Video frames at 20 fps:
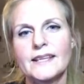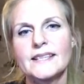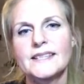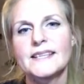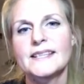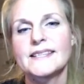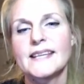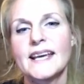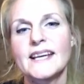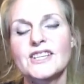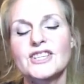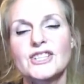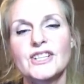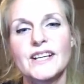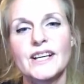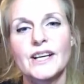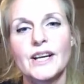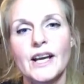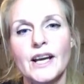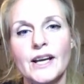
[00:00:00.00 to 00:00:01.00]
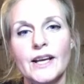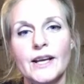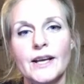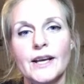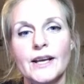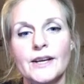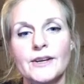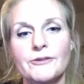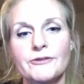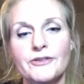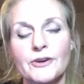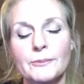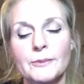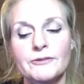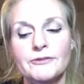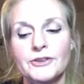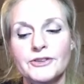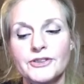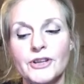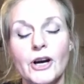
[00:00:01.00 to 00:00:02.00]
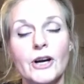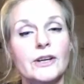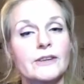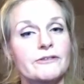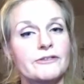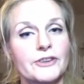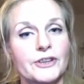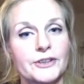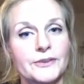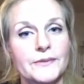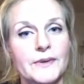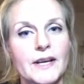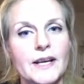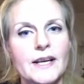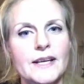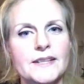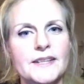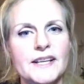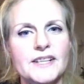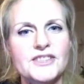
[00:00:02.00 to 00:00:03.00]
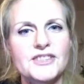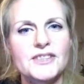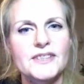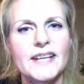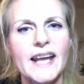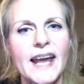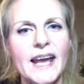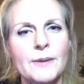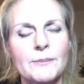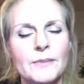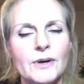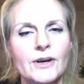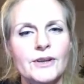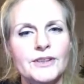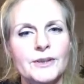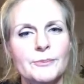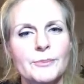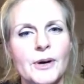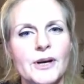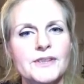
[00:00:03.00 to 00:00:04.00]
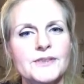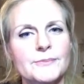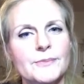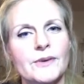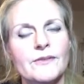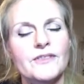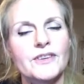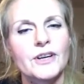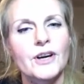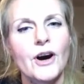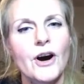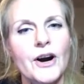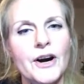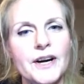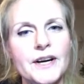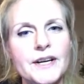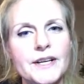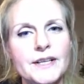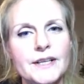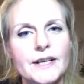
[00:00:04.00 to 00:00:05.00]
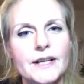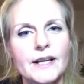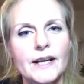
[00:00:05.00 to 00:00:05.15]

this is actually from a photographer. There's a name on the bottom of the card.